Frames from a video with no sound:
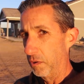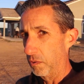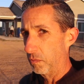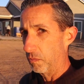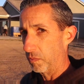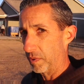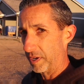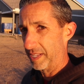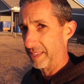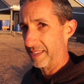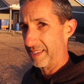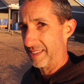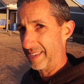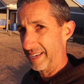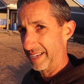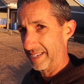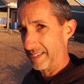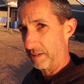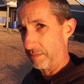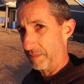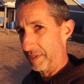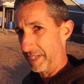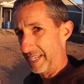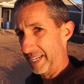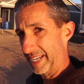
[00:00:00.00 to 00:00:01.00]
one of the things
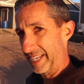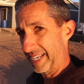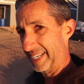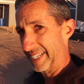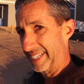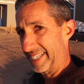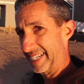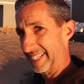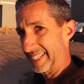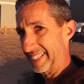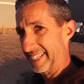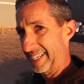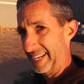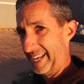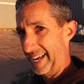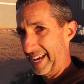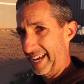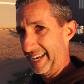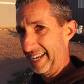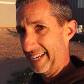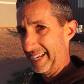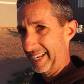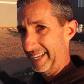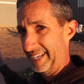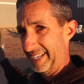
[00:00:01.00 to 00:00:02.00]
that we need to get done
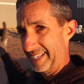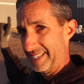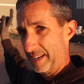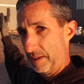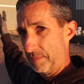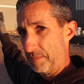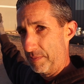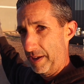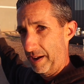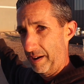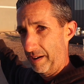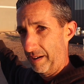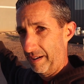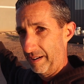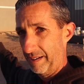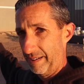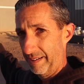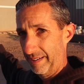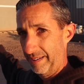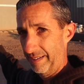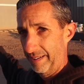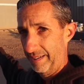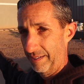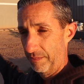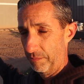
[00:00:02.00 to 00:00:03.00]
today is up there.
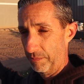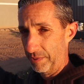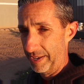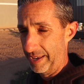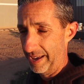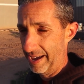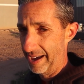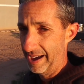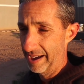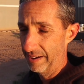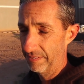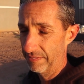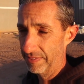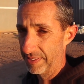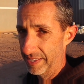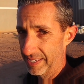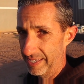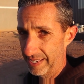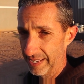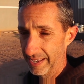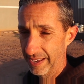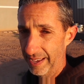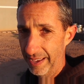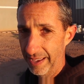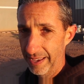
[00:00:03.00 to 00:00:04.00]
We have
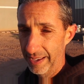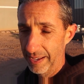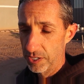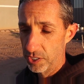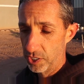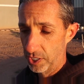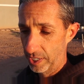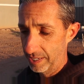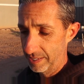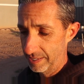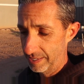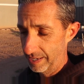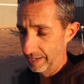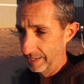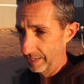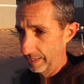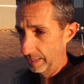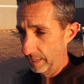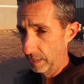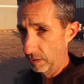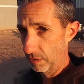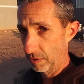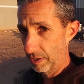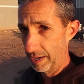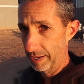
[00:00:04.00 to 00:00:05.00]
the chickens that need to go